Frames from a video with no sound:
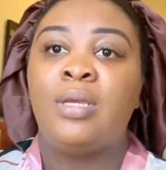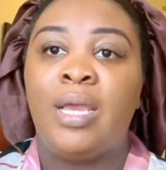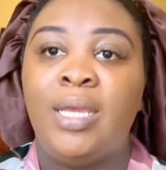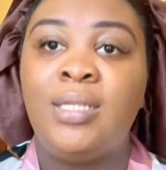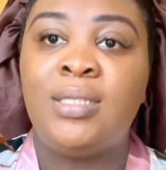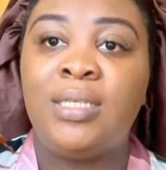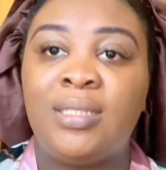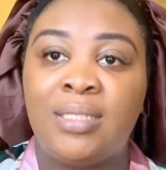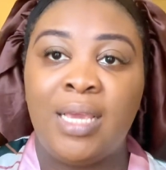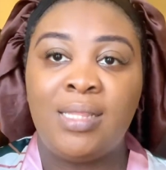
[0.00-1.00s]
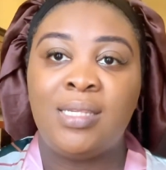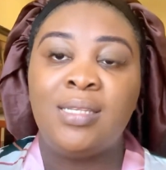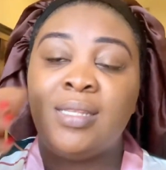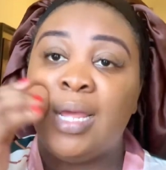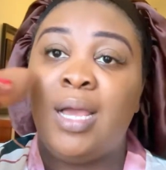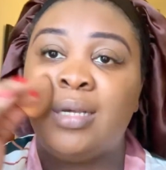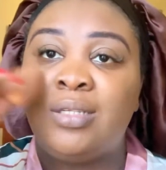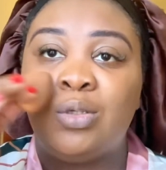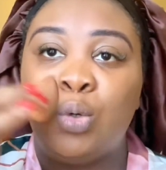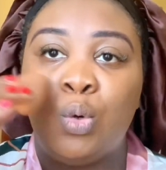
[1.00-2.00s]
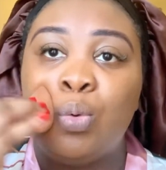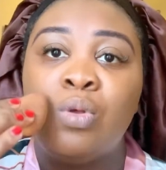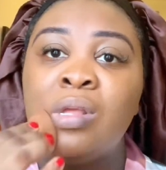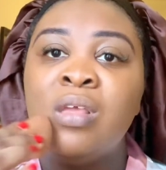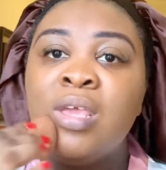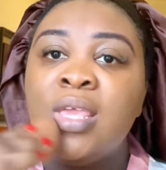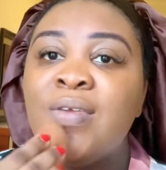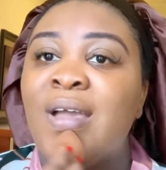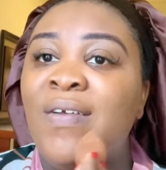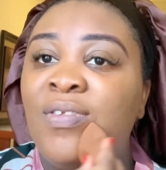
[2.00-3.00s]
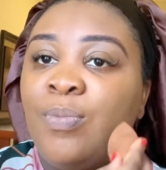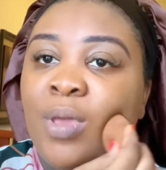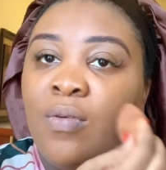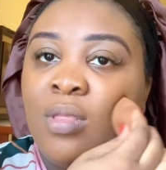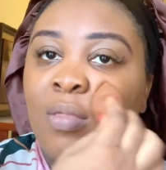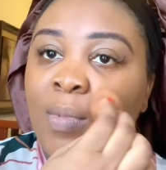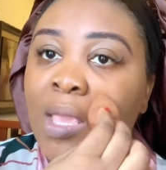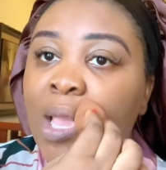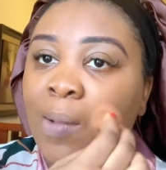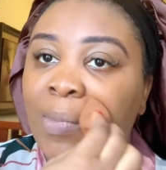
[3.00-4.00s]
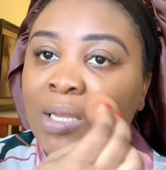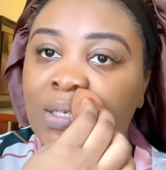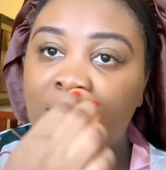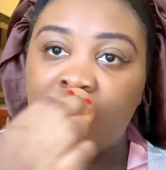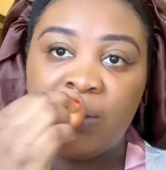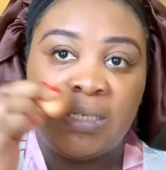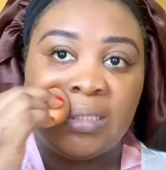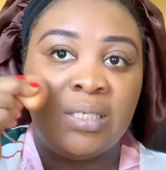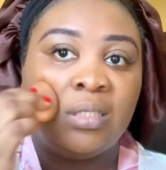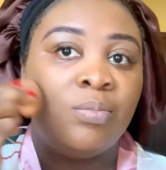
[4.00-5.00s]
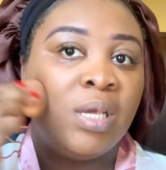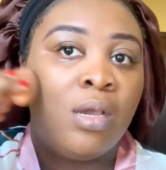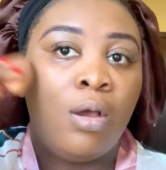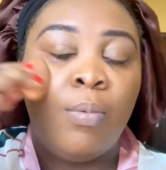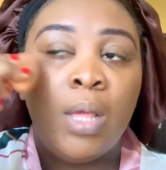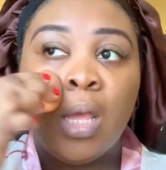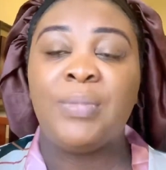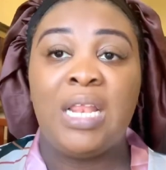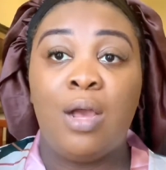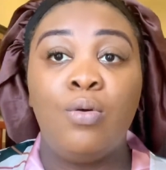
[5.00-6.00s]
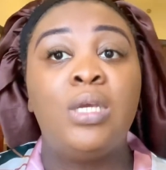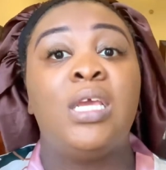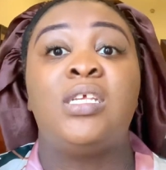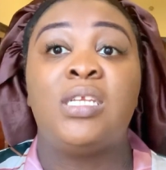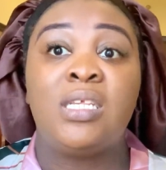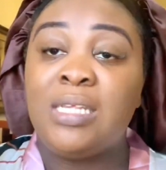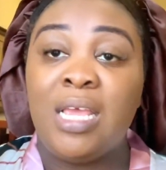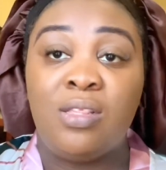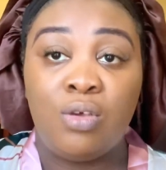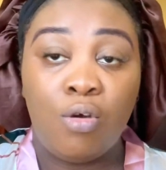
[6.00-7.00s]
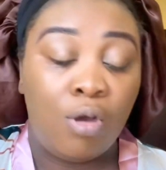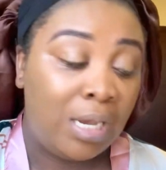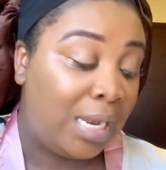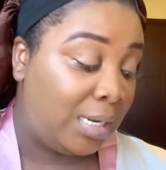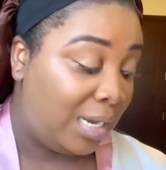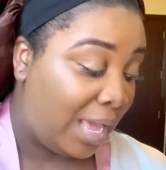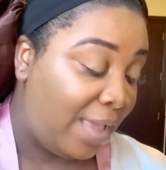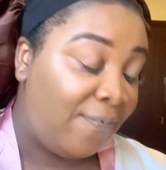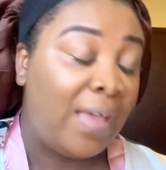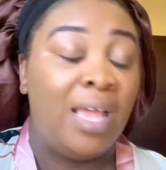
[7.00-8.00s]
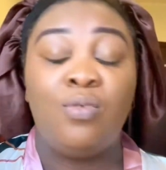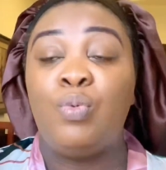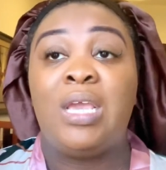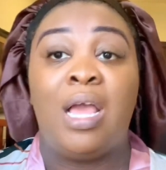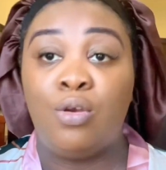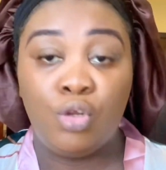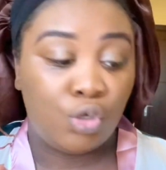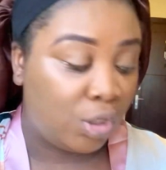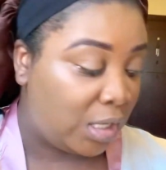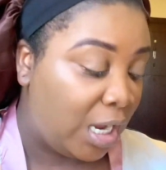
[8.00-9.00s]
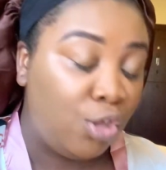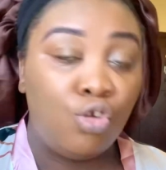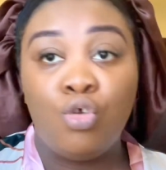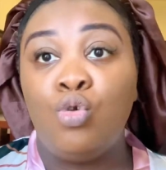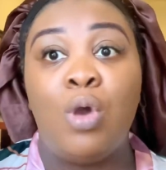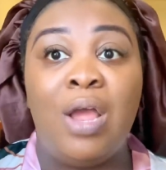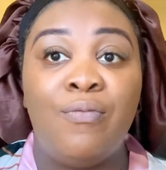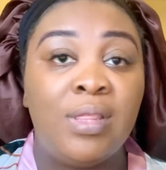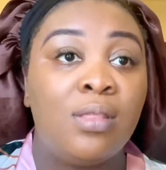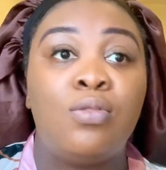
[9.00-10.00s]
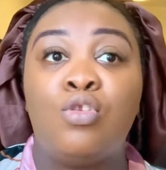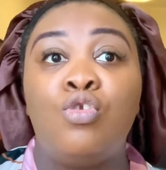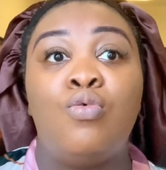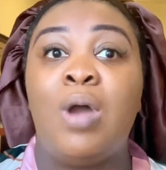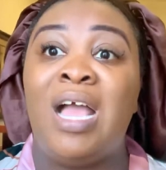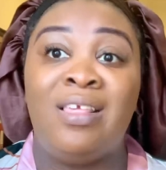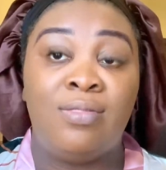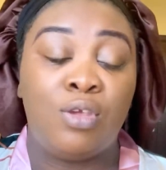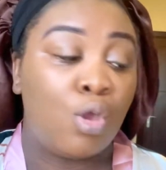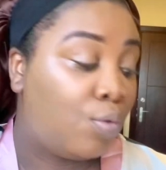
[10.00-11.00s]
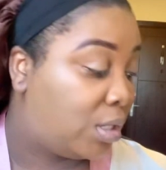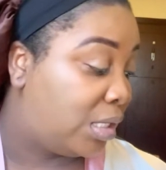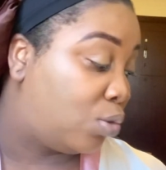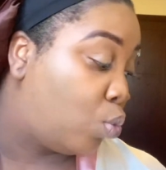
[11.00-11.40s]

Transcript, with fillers: guys it's getting dark so you have to bear with me i'm actually rushing this makeup okay she decided to go under the knife and we cannot judge her you don't know her reasons you don't know what her insecurities